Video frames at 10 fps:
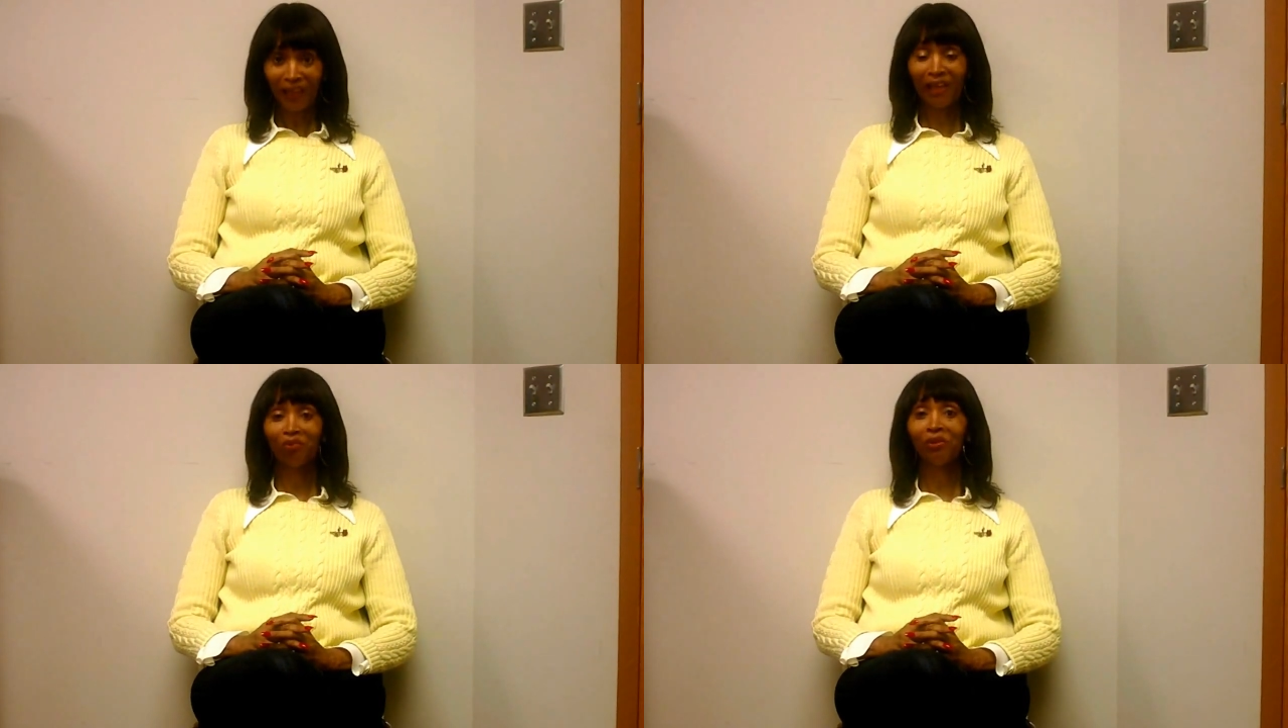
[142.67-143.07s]

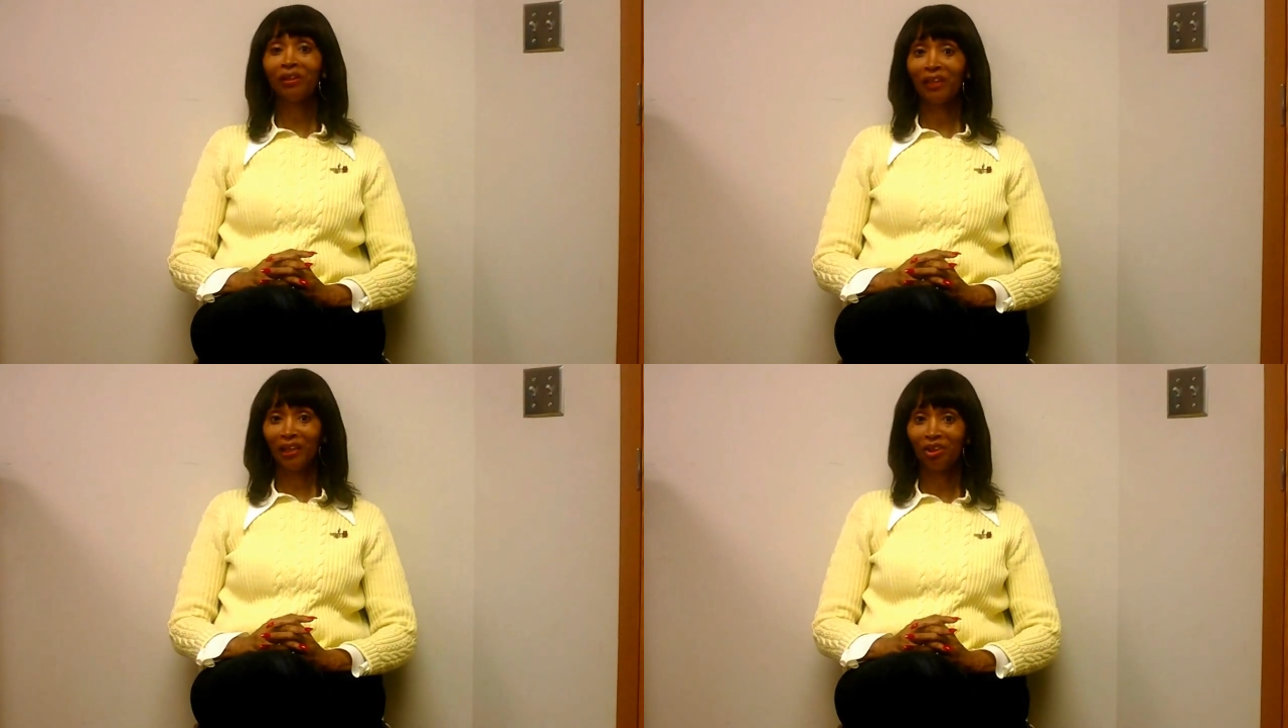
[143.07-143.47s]
And we
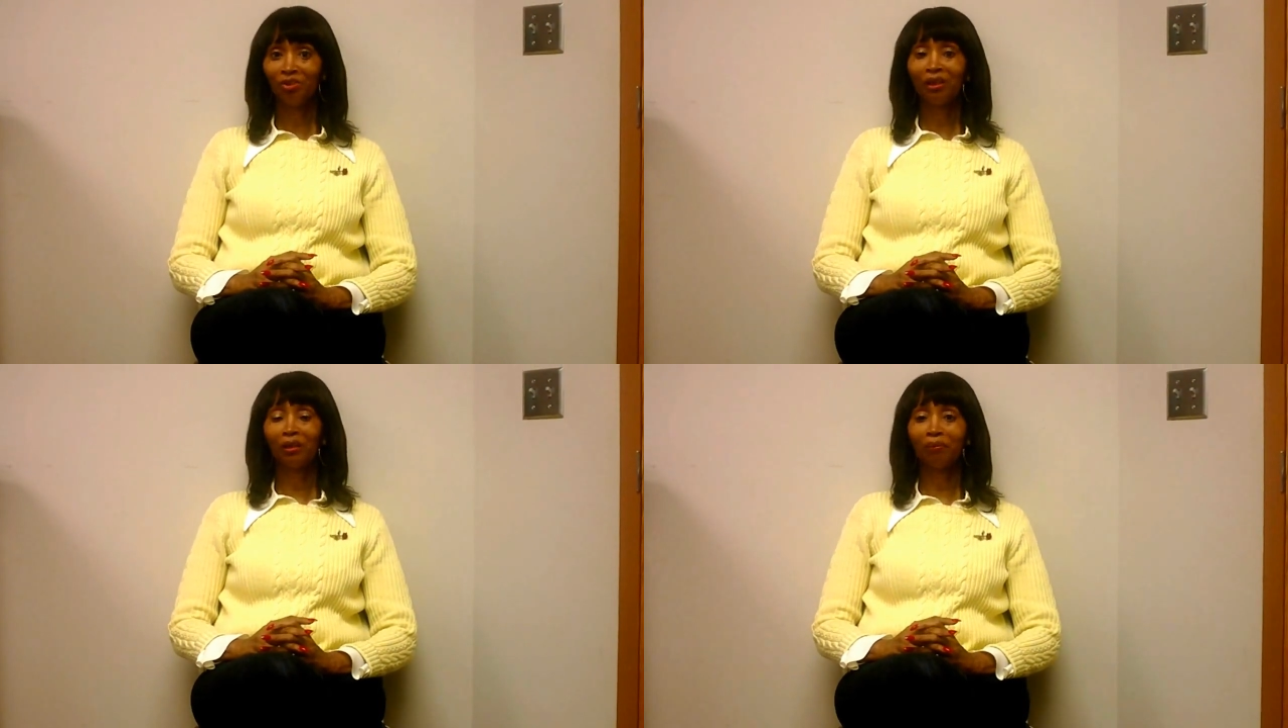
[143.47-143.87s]
thank you
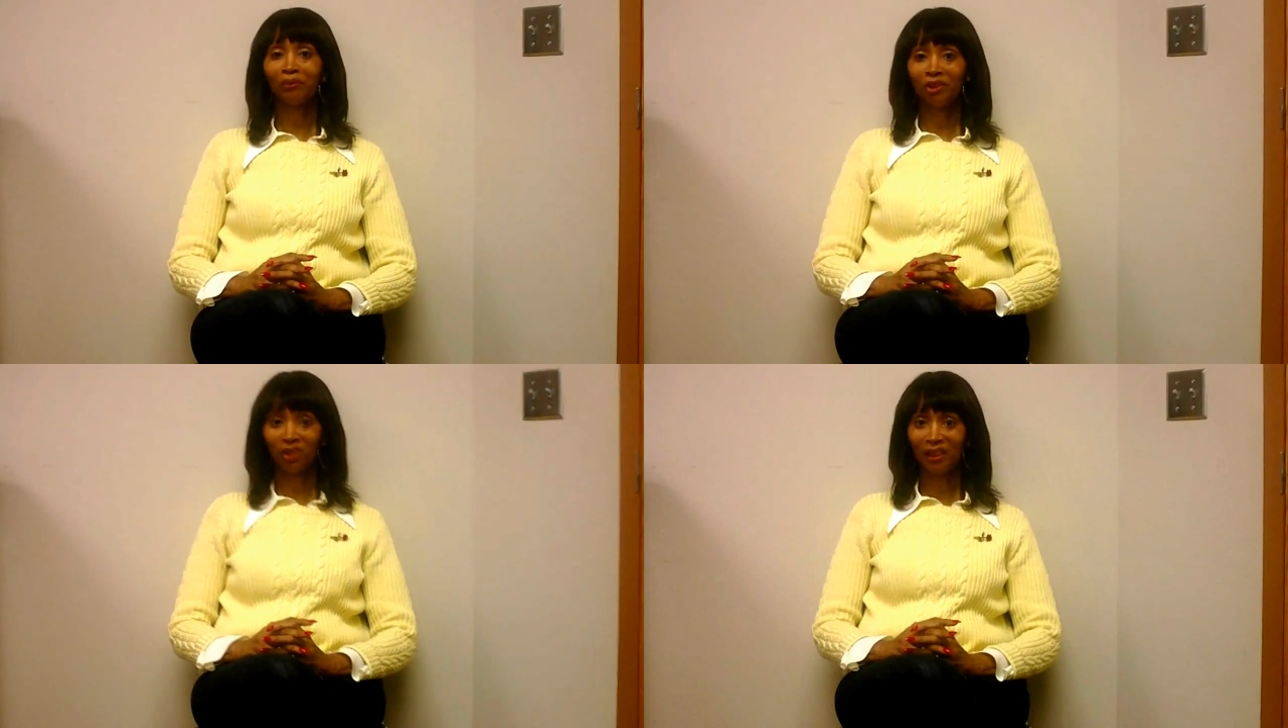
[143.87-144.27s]
and
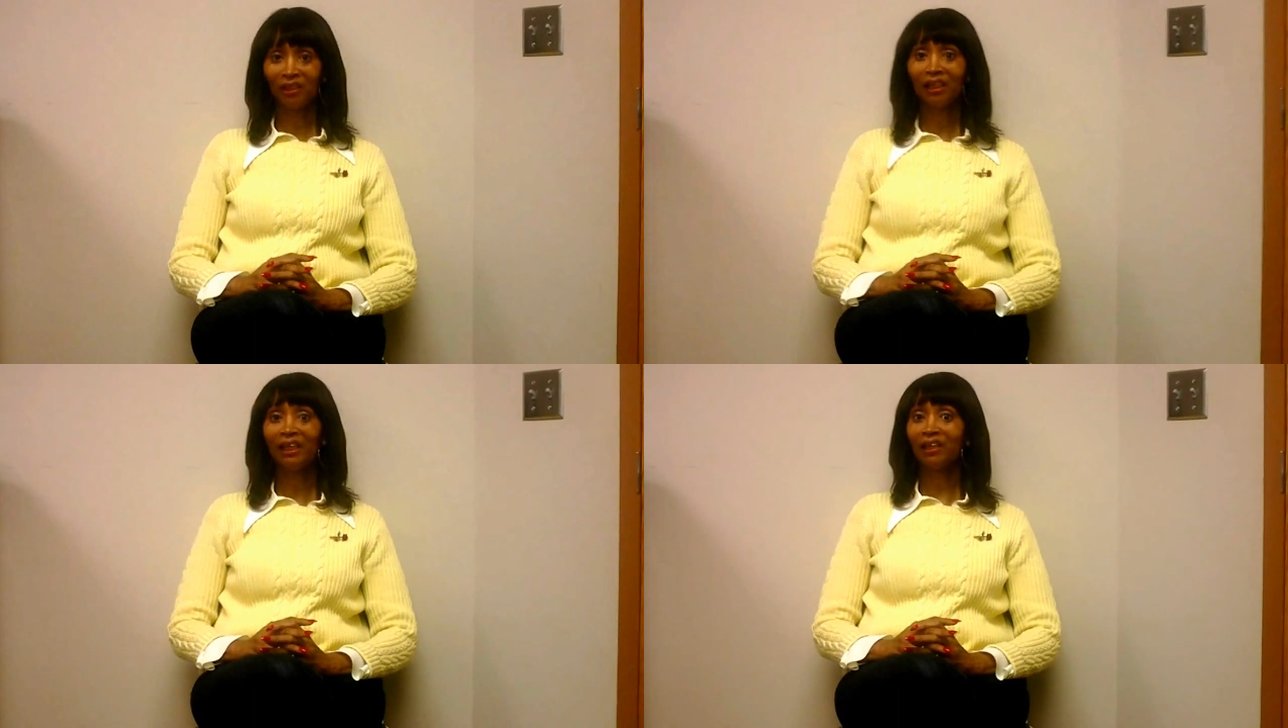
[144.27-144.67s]
appreciate
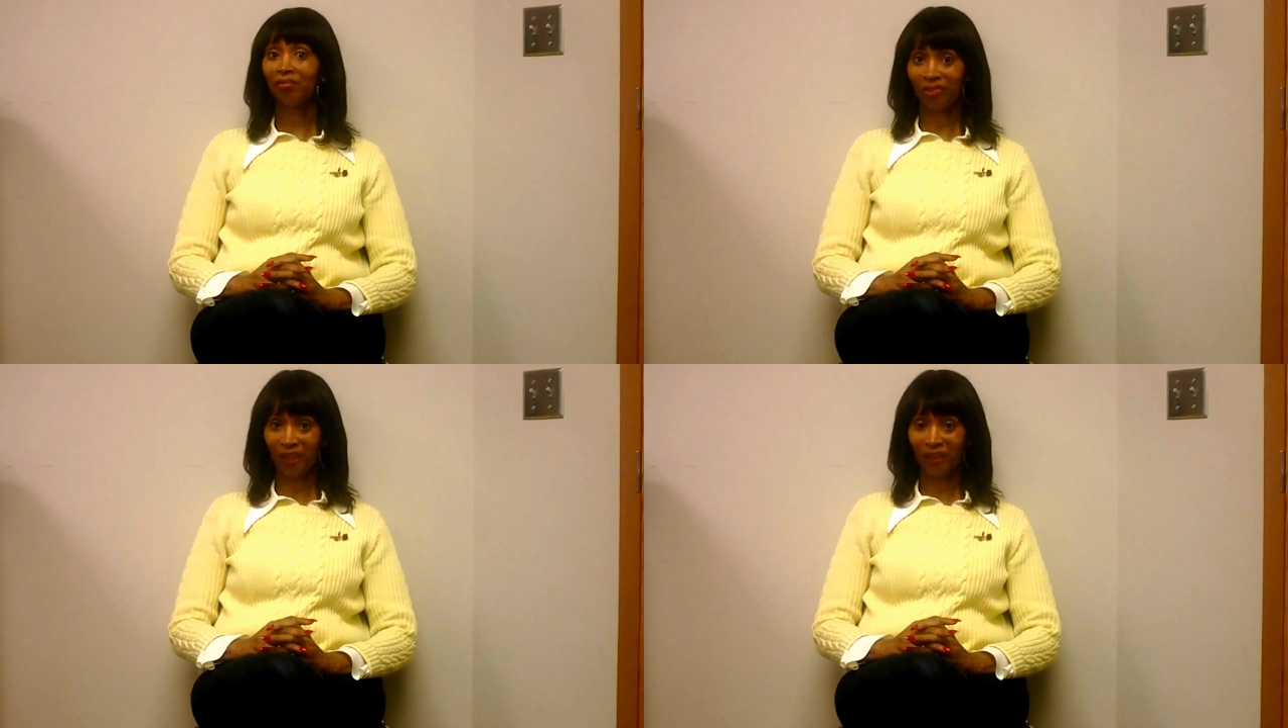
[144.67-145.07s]
in
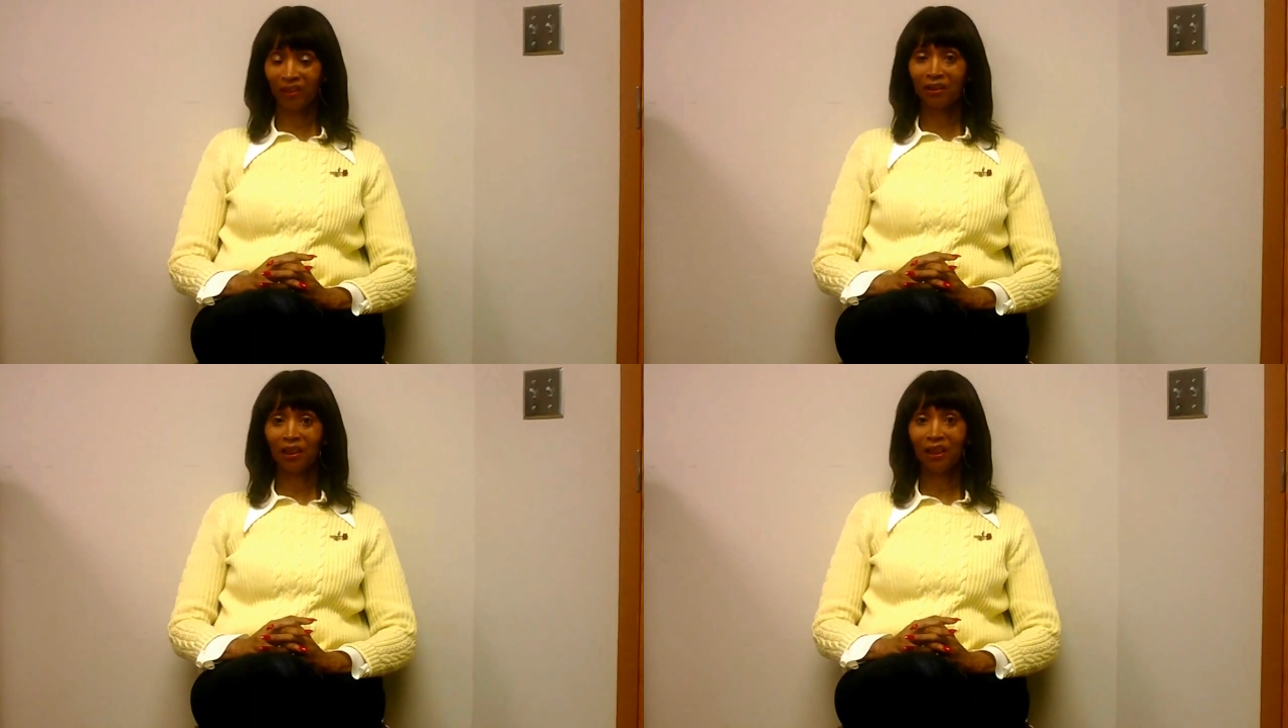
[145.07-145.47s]
advance